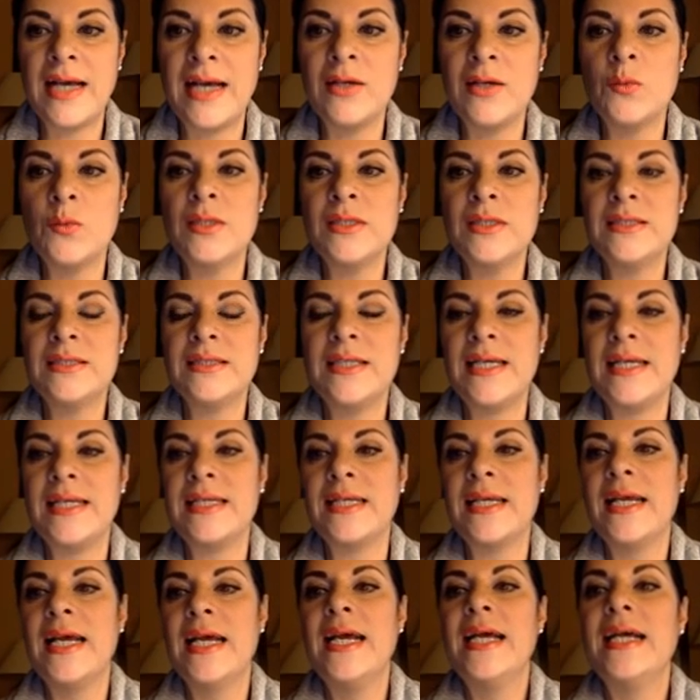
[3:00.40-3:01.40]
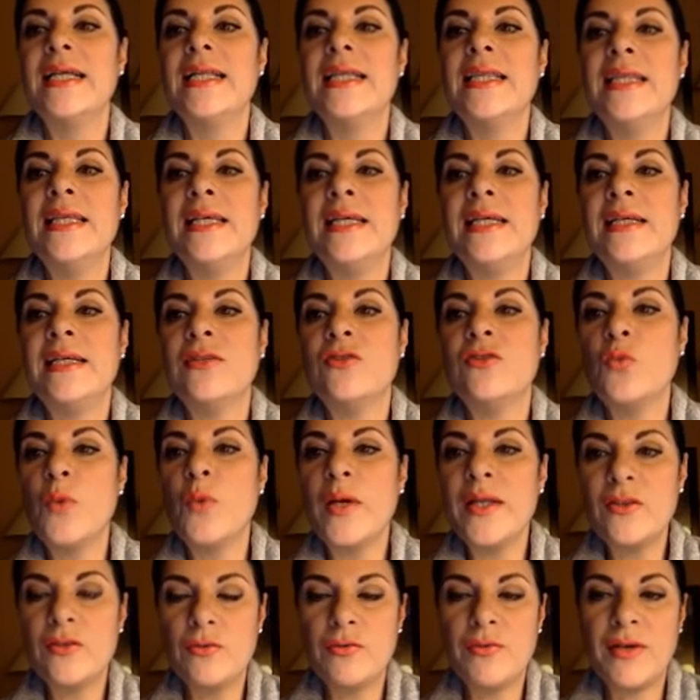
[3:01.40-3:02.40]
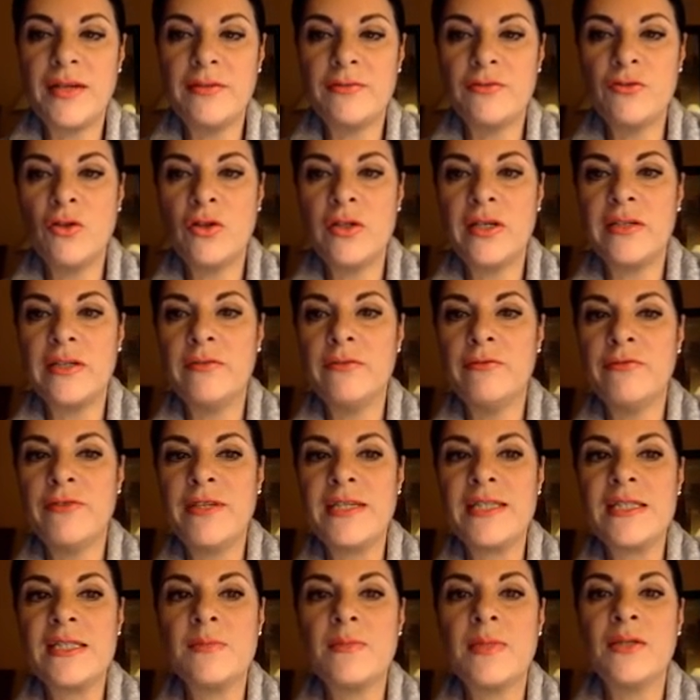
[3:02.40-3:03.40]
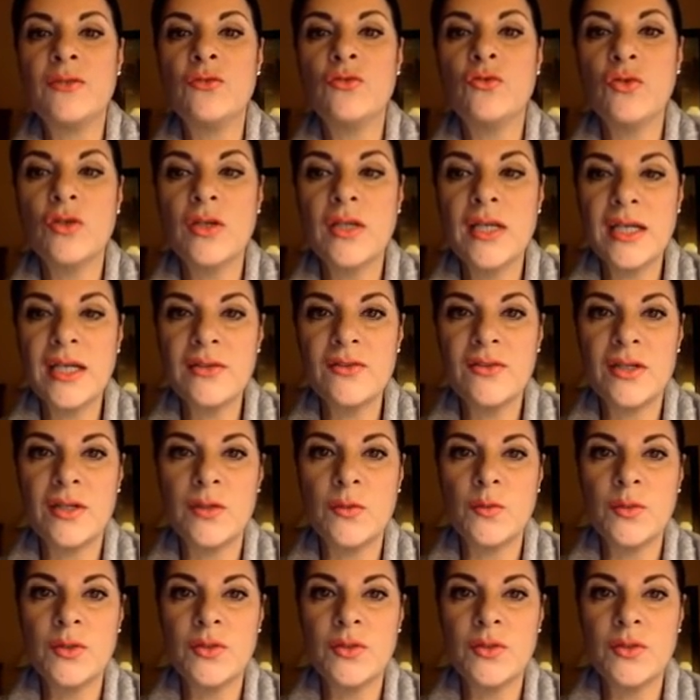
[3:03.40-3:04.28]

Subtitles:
I will take the $25 investment together